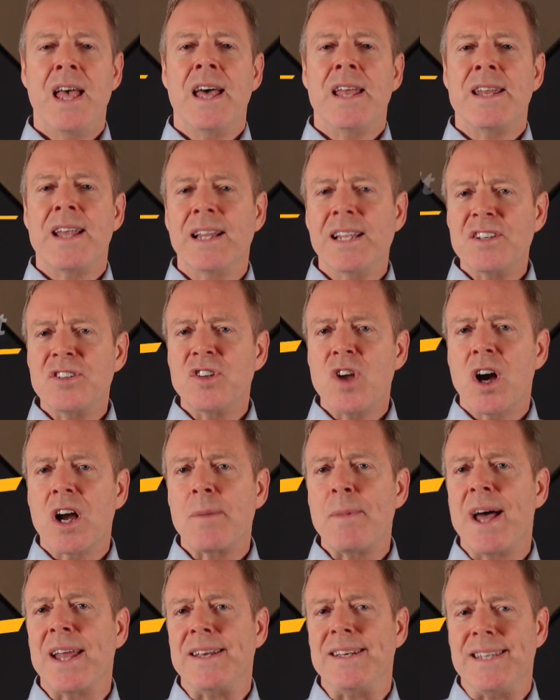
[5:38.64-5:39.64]
Now let's talk
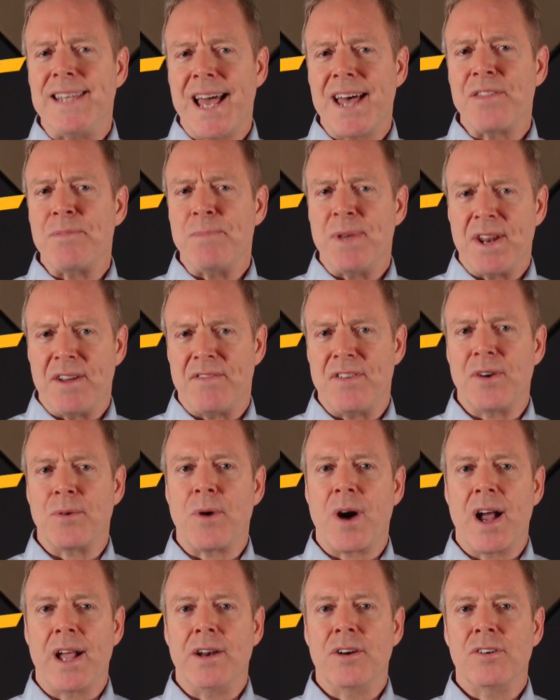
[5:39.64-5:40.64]
about death benefit
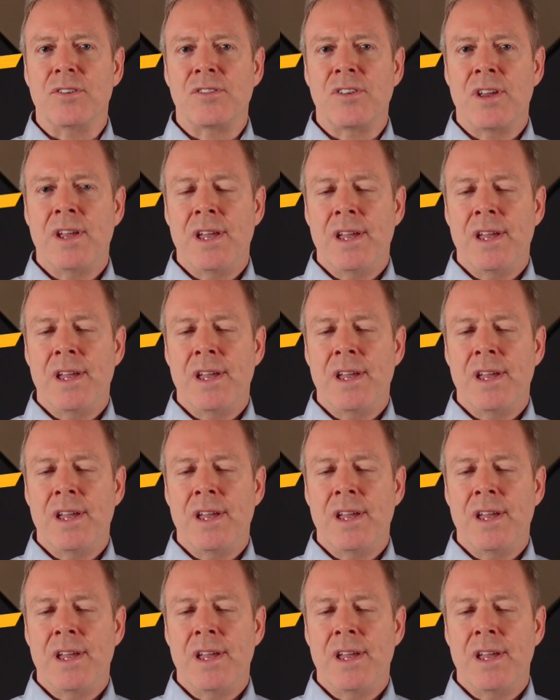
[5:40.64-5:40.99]
riders.